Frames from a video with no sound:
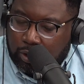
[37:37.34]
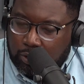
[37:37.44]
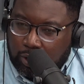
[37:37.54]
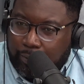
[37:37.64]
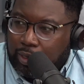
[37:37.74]

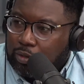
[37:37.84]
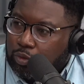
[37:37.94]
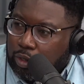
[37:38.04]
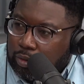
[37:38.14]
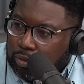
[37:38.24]
I mean,
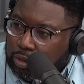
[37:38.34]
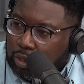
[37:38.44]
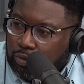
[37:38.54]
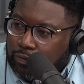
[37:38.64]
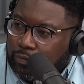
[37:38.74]

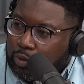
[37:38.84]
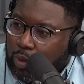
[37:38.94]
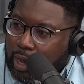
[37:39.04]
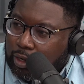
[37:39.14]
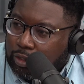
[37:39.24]
we've been
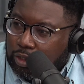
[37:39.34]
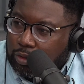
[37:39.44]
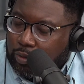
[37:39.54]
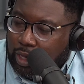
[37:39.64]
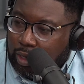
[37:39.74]
wired a
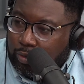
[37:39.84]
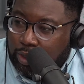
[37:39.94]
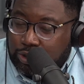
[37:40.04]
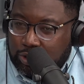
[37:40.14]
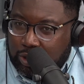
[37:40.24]
certain way,
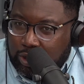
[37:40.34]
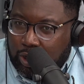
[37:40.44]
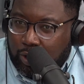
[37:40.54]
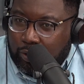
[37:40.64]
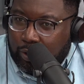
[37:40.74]
which,
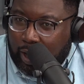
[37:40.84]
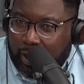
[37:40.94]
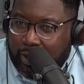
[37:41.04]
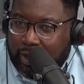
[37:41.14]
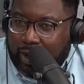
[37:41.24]

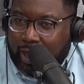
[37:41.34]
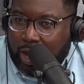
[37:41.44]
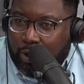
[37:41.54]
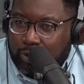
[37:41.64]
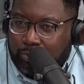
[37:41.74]
I
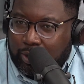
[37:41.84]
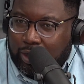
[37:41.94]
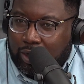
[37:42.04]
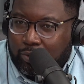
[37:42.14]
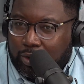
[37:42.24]
always
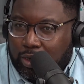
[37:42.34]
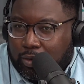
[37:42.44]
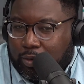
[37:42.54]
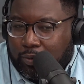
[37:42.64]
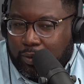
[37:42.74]
bring up, well,
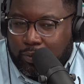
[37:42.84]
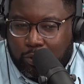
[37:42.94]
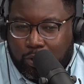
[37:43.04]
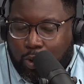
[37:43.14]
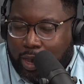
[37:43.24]
I mean, people
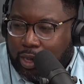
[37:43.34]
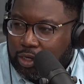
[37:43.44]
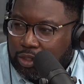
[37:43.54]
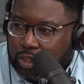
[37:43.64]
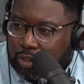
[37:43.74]
were wired
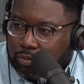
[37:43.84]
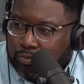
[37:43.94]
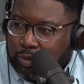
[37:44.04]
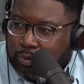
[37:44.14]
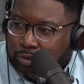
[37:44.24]
to think
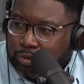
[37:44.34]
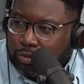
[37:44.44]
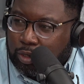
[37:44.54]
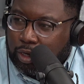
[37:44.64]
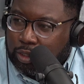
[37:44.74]
people
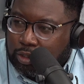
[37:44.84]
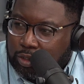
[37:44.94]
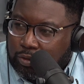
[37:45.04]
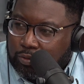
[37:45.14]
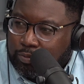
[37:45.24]

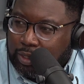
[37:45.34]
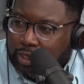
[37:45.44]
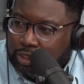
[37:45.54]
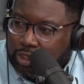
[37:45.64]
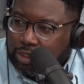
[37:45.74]
can be
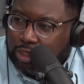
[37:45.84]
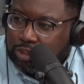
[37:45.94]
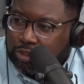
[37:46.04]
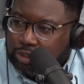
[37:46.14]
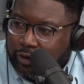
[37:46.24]

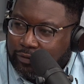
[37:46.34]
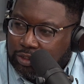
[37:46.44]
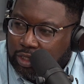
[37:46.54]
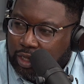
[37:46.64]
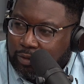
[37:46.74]
indentured
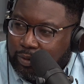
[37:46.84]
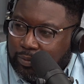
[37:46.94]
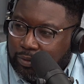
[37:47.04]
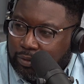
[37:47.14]
servants to other people.